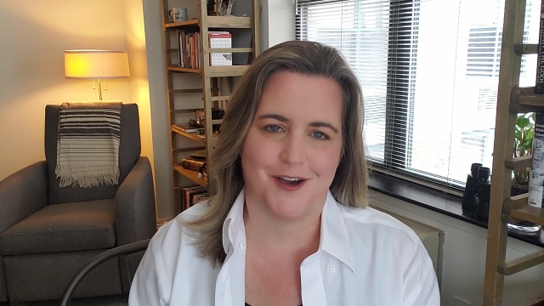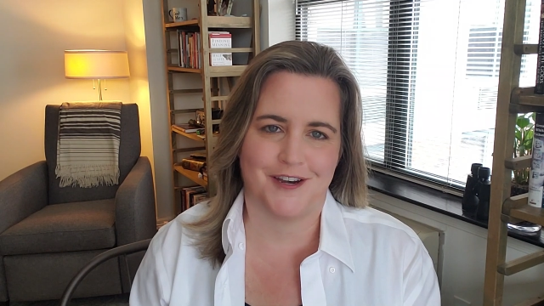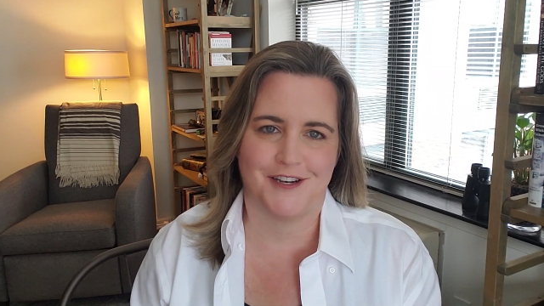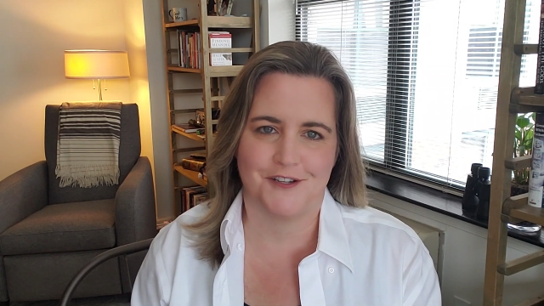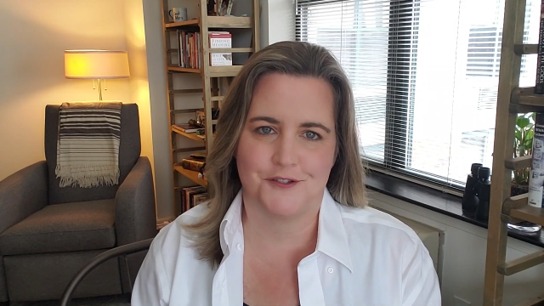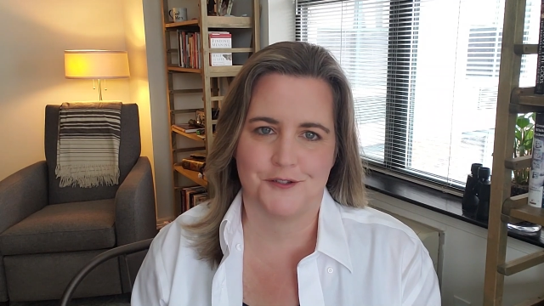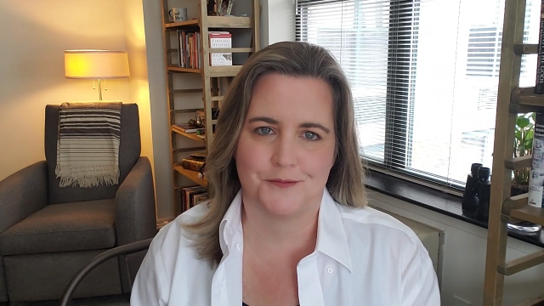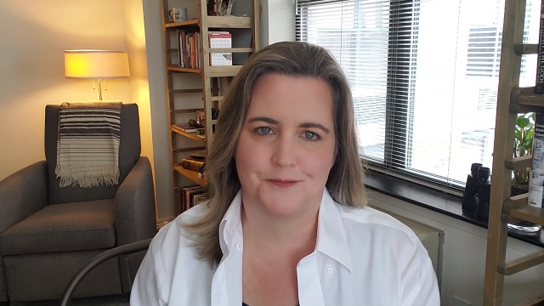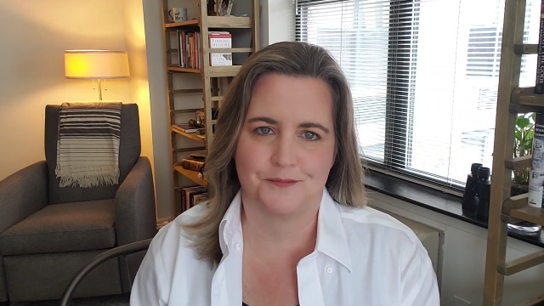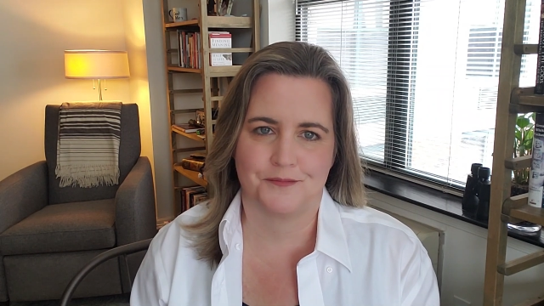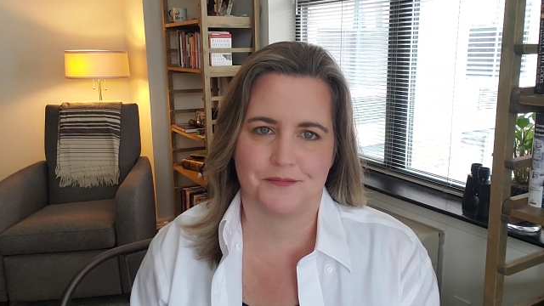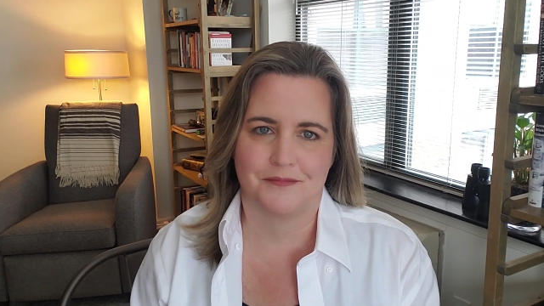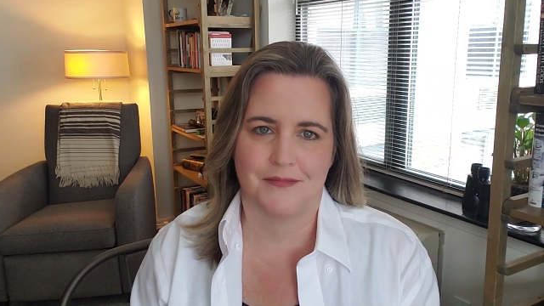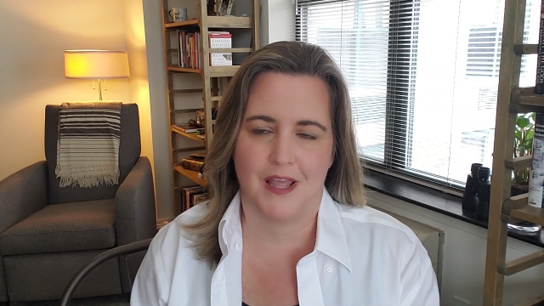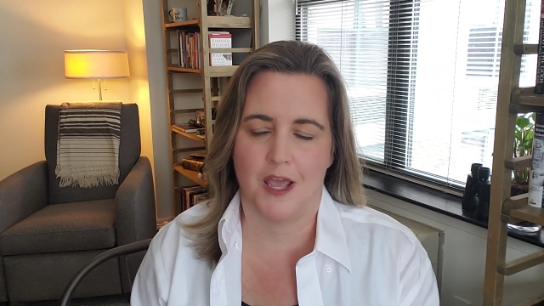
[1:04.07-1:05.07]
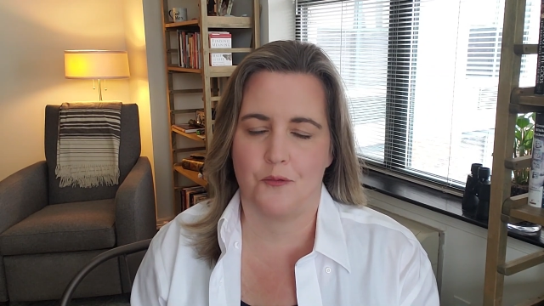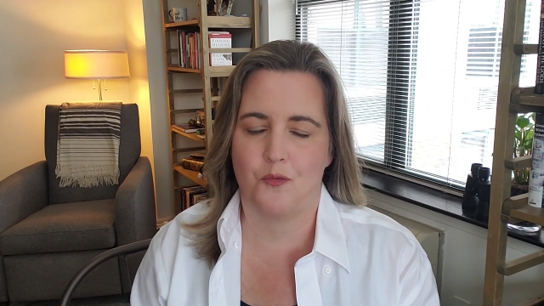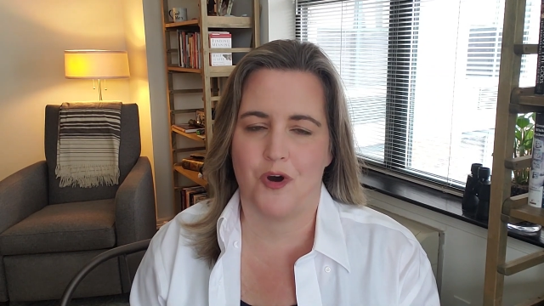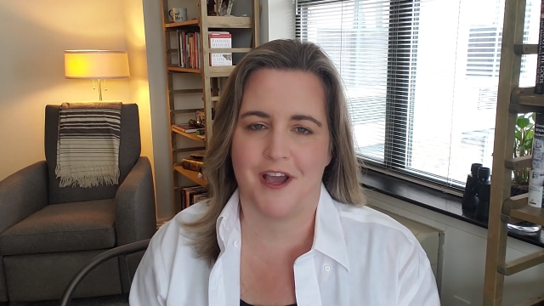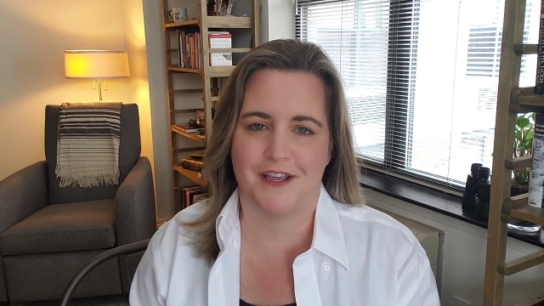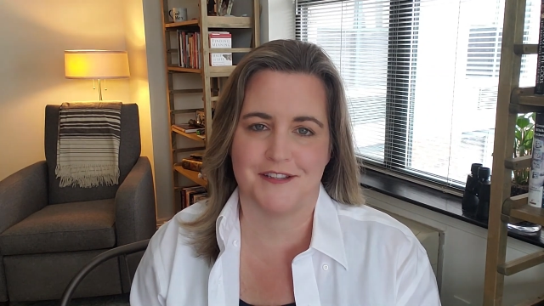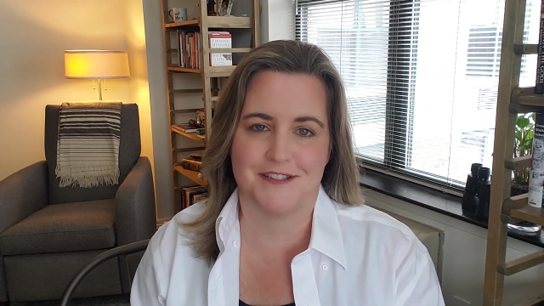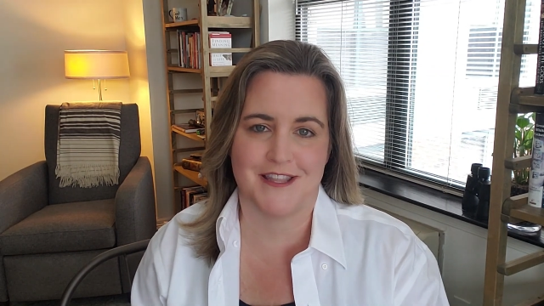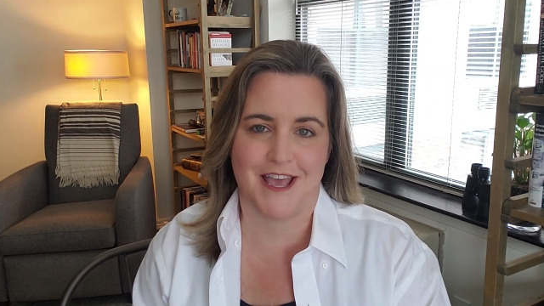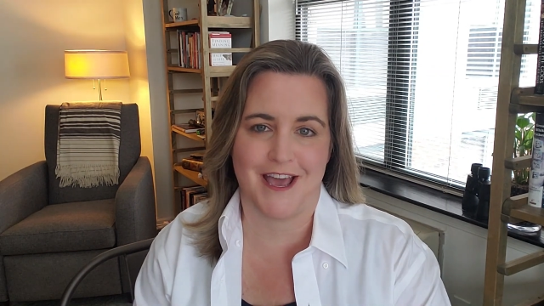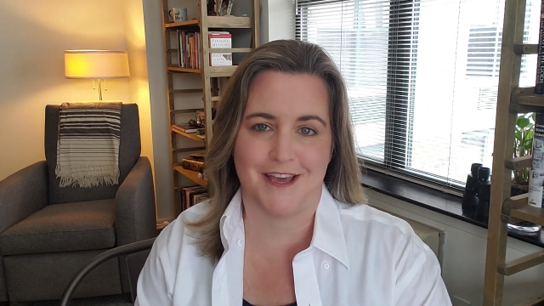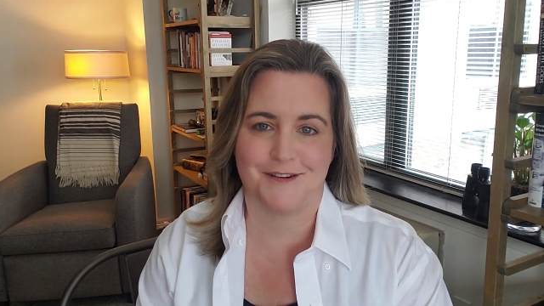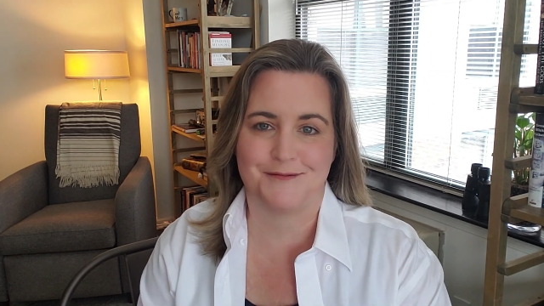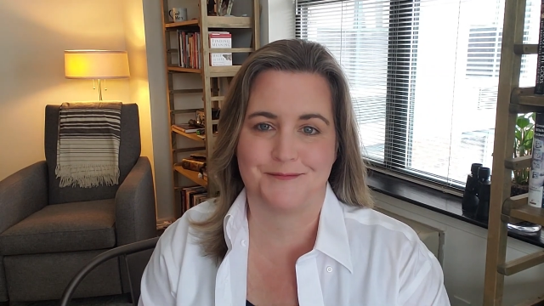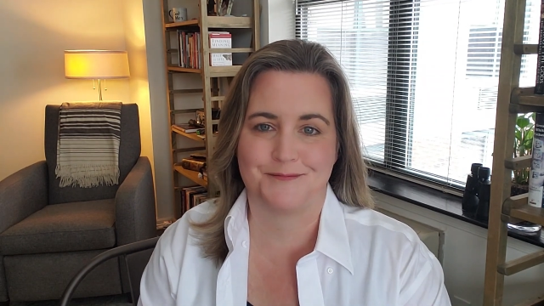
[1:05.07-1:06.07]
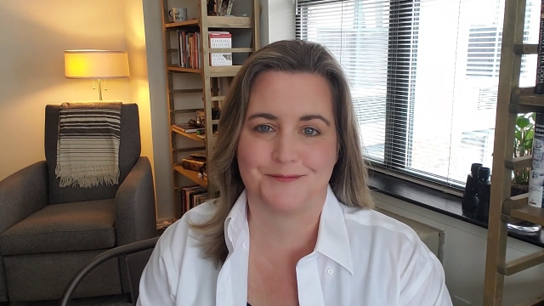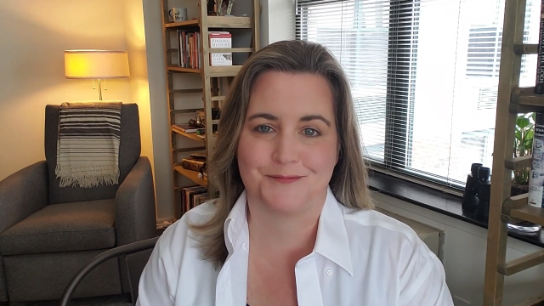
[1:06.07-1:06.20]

Cottage. And why is that?